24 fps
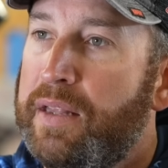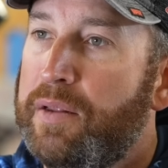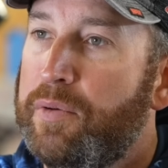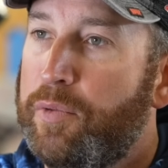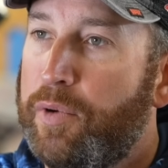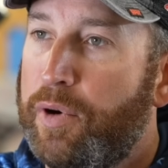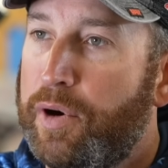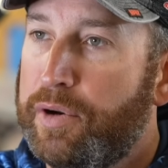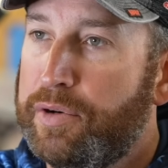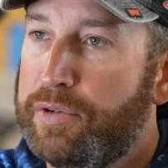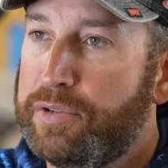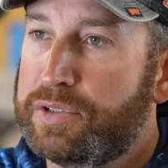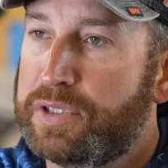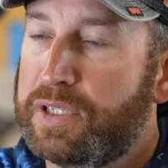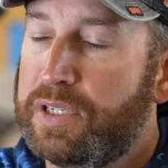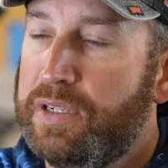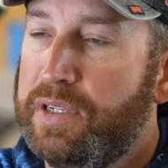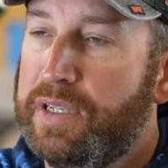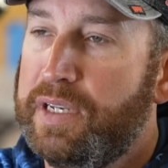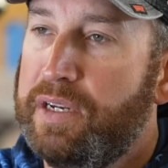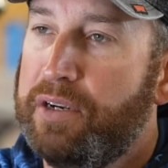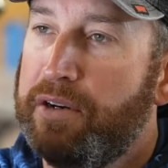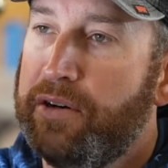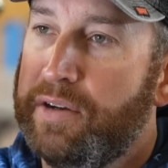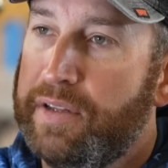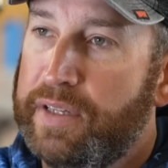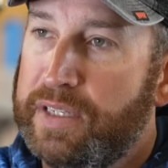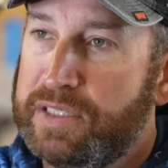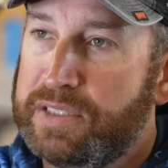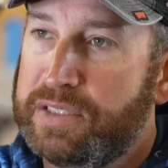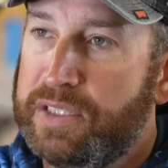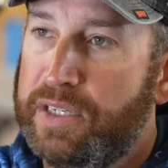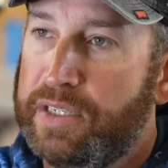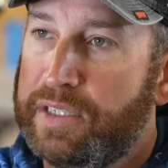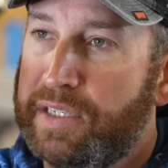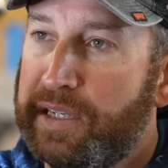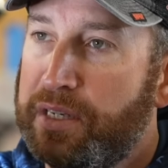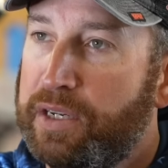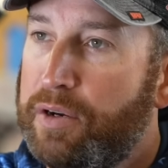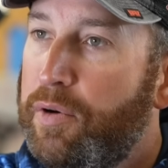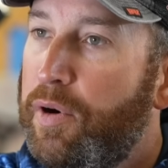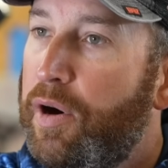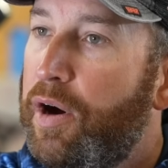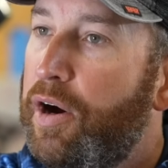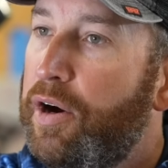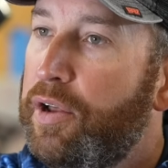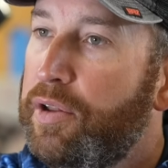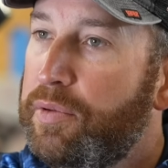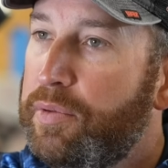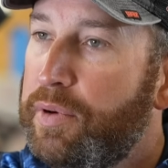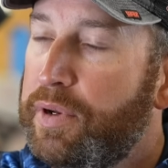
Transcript: water's clear and the sun can go all the